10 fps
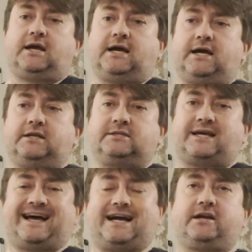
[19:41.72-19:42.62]
and
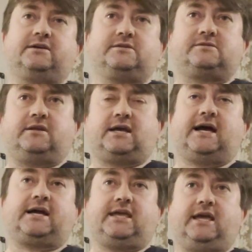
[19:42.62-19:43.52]
hackers and
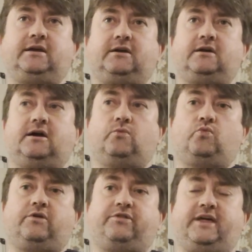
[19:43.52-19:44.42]
hacking and
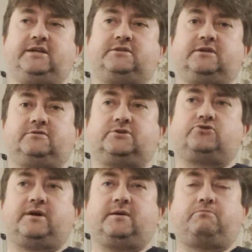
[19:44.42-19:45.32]
what they do to
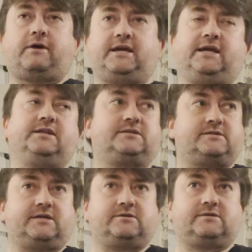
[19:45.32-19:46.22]
try to break into
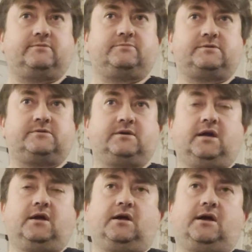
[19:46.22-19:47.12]
systems.
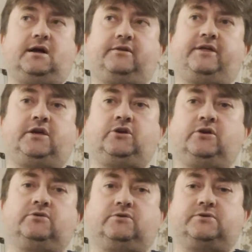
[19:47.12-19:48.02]
And they
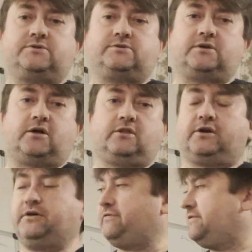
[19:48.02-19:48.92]
use a
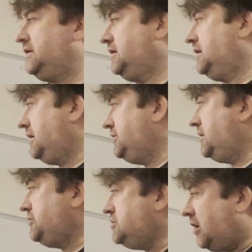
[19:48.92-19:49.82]
lot of
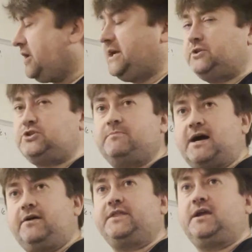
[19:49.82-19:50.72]
knowledge
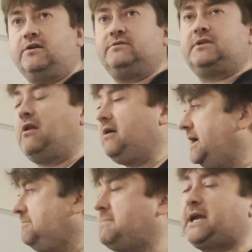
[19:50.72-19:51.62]
about the
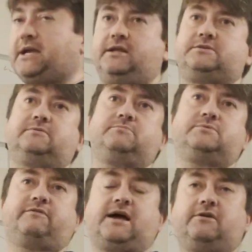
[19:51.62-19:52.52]
underlying
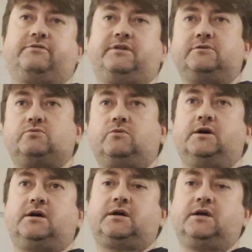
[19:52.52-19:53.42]
mechanisms of how things
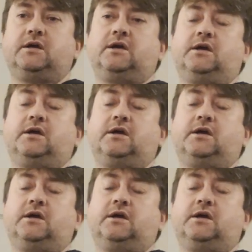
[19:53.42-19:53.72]
work